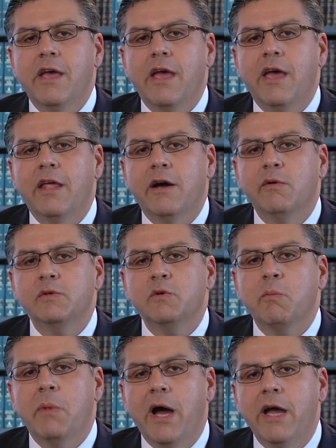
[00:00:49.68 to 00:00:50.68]
And I was
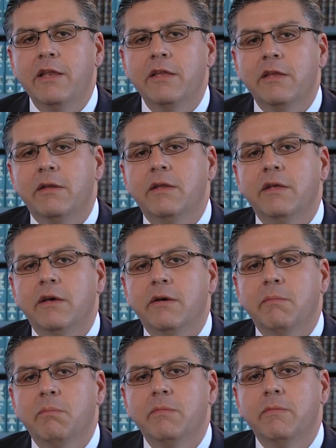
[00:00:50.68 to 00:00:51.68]
reminded
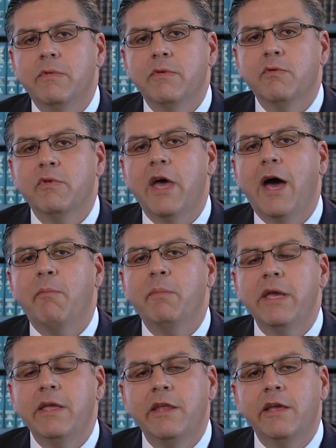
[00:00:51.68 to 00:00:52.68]
uh, through that
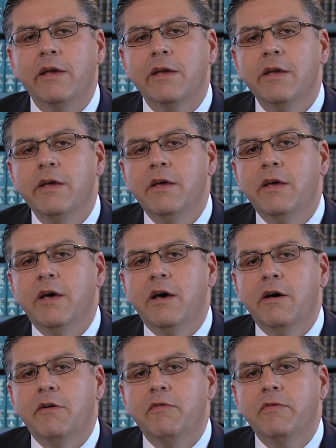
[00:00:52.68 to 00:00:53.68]
meeting
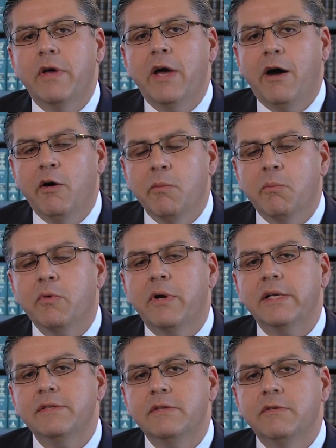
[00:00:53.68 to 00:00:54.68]
of how
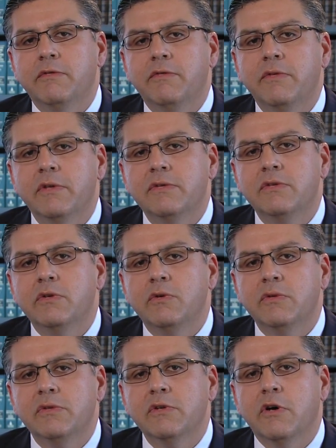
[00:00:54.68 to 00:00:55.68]
impressive the
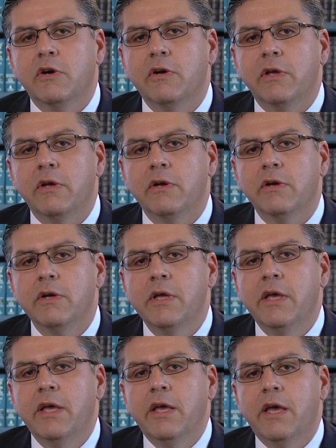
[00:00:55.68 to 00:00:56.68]
students are here.
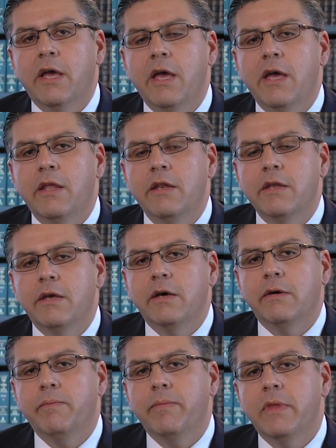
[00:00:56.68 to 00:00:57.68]
And
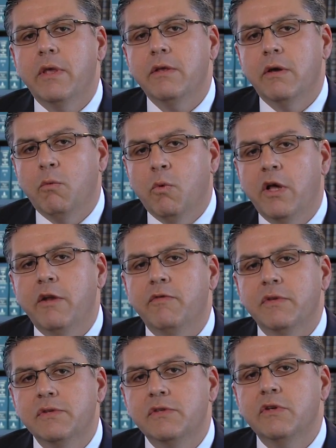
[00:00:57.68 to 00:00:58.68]
um, one of
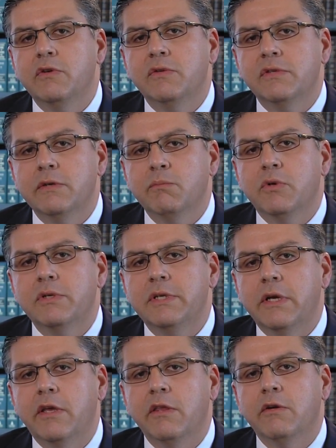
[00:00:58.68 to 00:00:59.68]
the students in
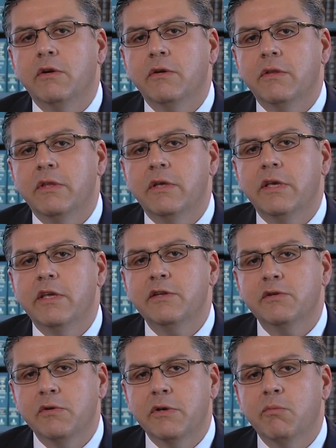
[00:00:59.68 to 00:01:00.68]
particular, the
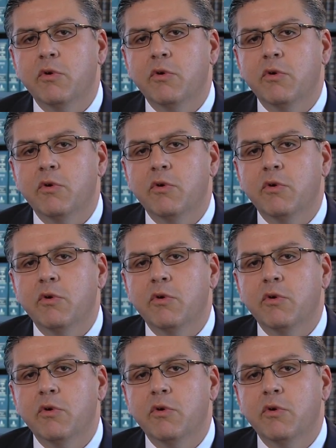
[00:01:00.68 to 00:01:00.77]
entering